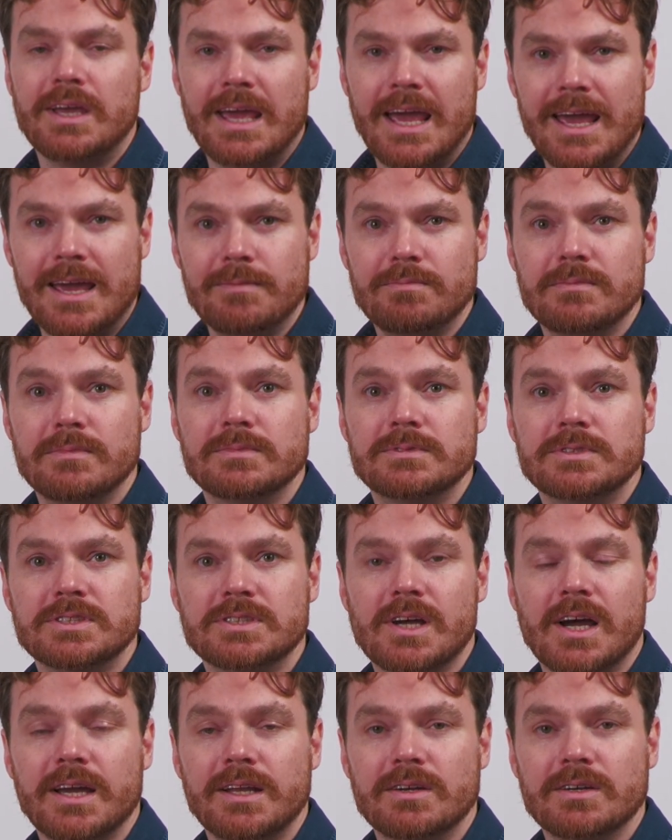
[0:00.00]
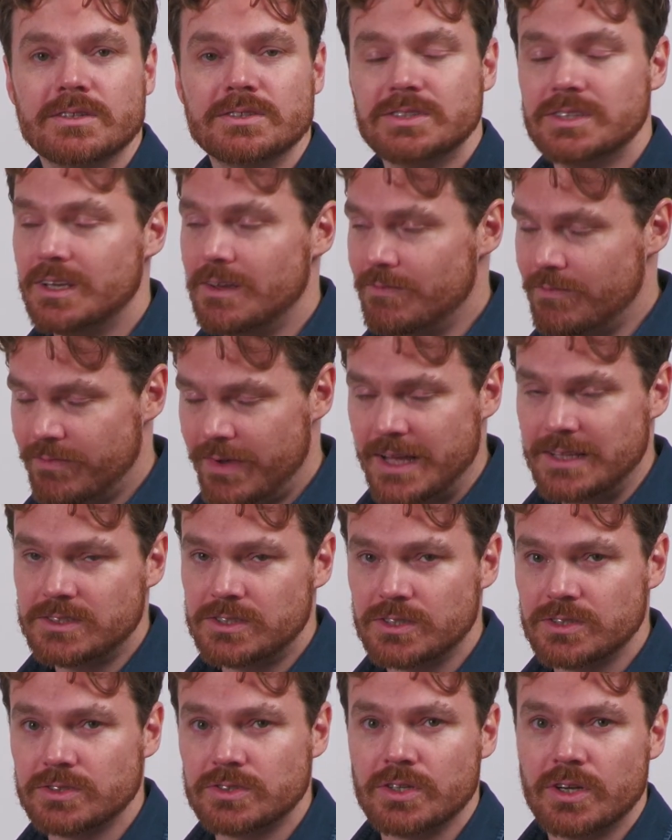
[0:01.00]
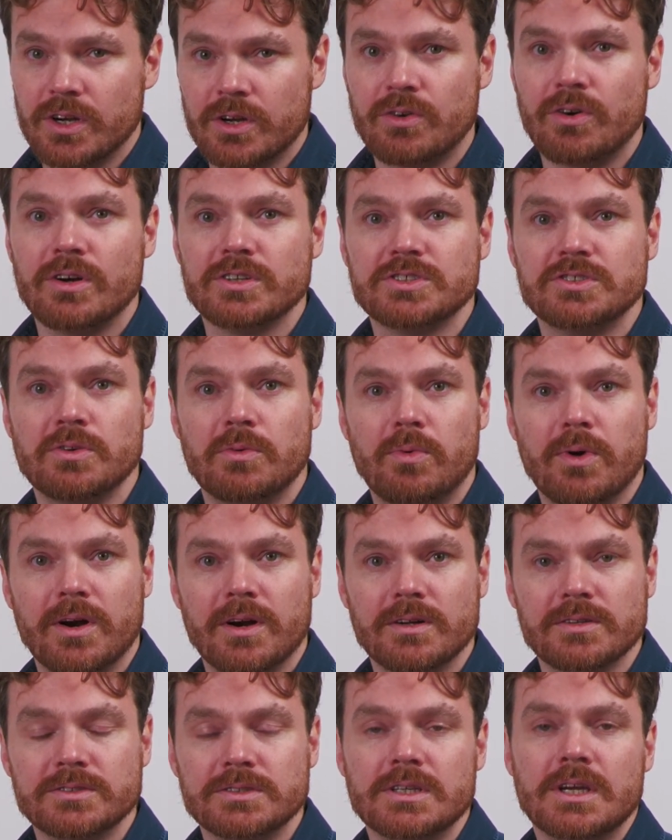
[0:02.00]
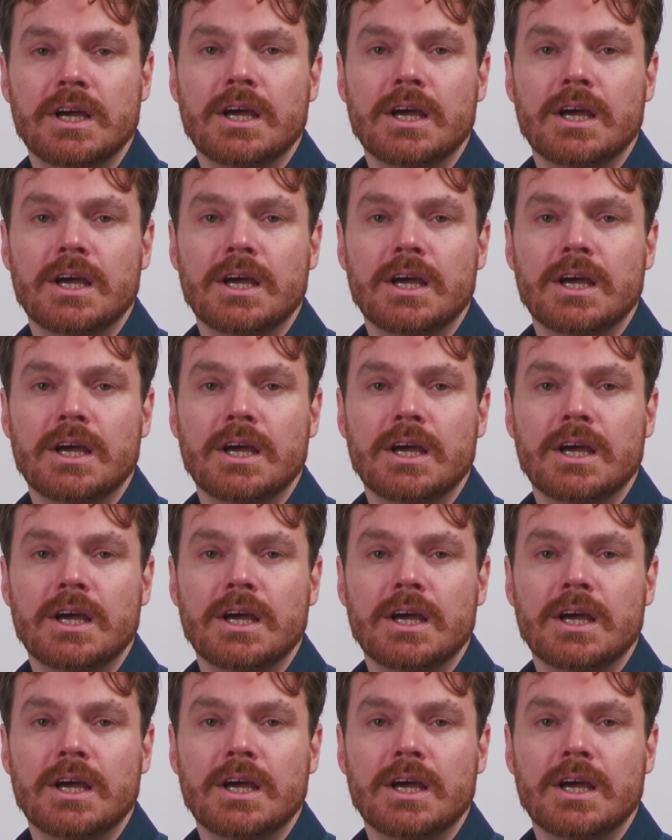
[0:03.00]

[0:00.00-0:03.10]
game designers, inventors across the world.